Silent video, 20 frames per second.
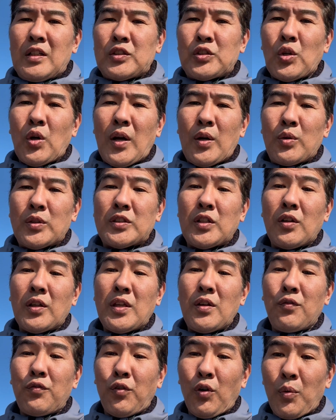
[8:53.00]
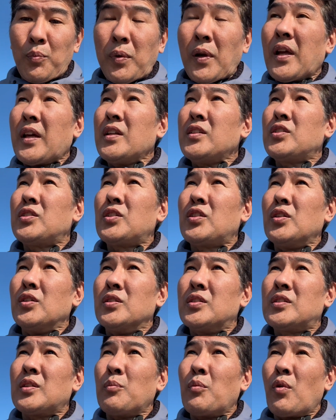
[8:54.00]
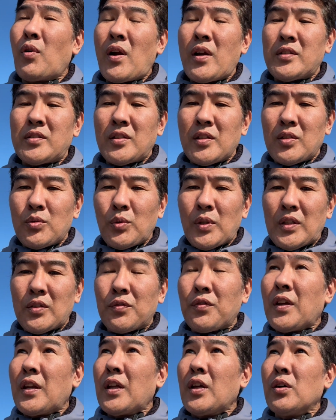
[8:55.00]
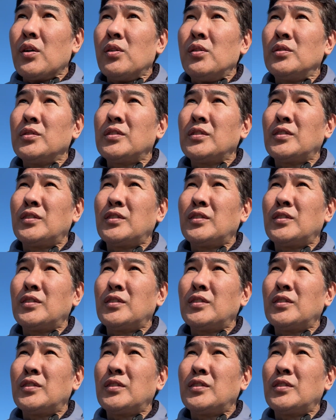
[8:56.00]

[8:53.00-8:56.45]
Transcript: So I was looking for a place to summarize this week's video.